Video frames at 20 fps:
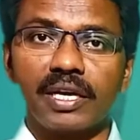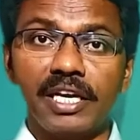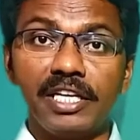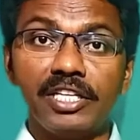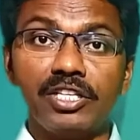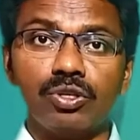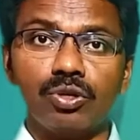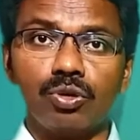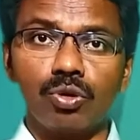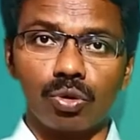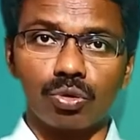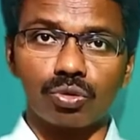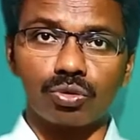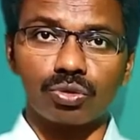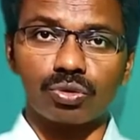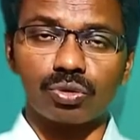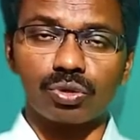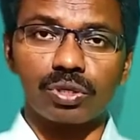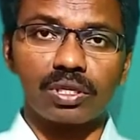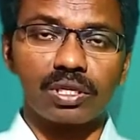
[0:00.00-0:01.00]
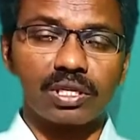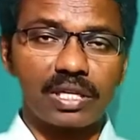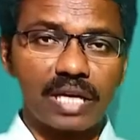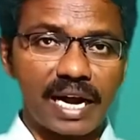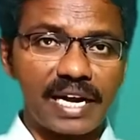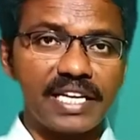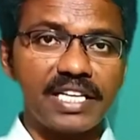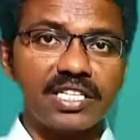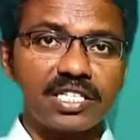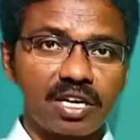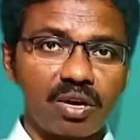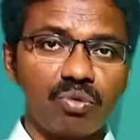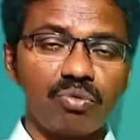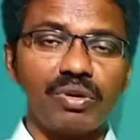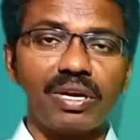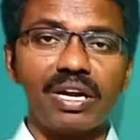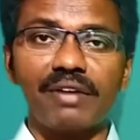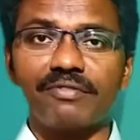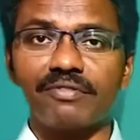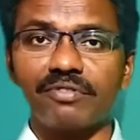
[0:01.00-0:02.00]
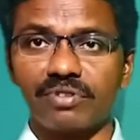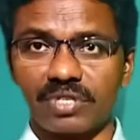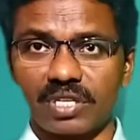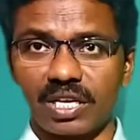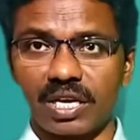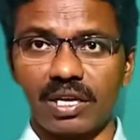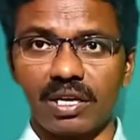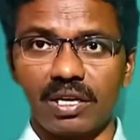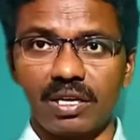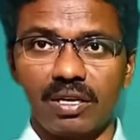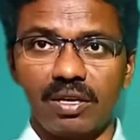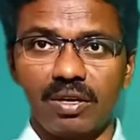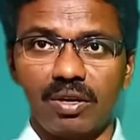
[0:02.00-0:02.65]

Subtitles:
it goes. That is how we have to say.